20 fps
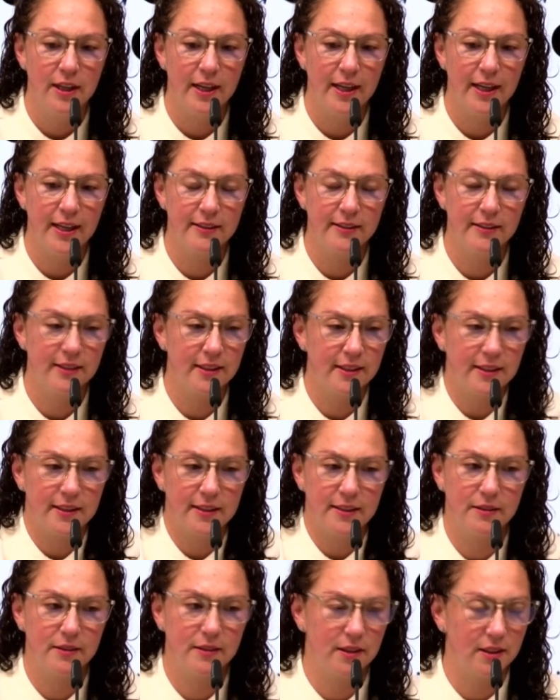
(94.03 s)
And
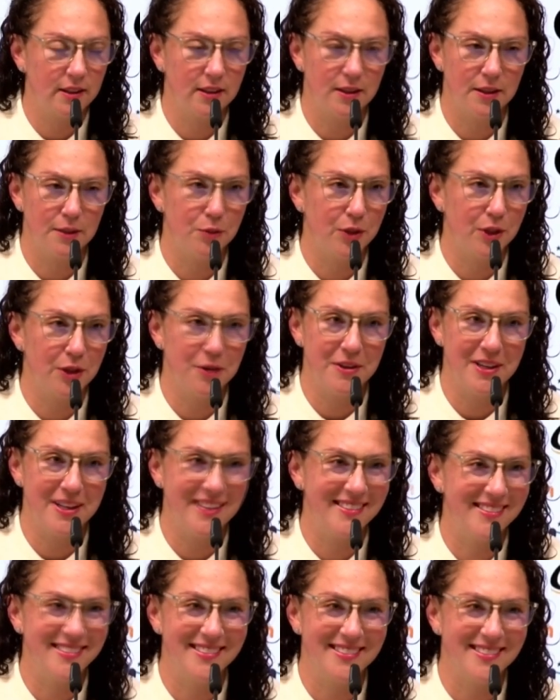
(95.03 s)
uh, I'm proud
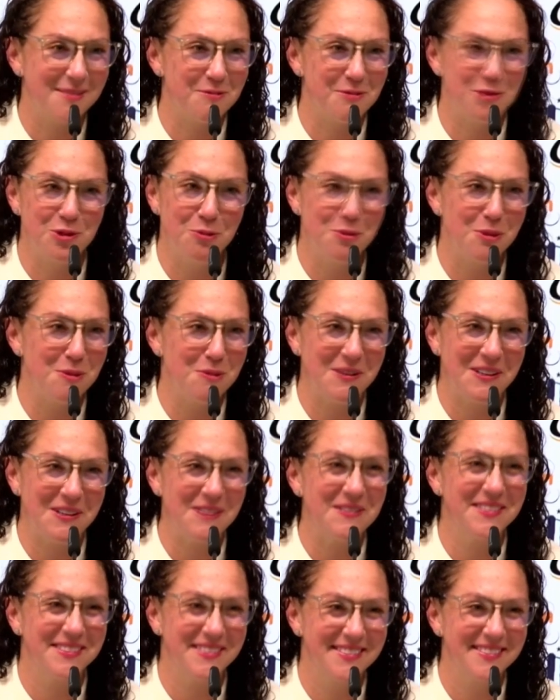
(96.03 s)
as. I'm super
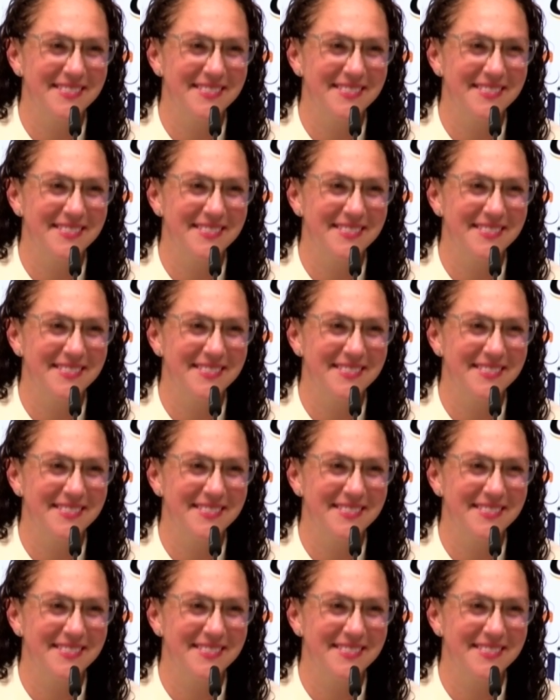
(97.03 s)
proud.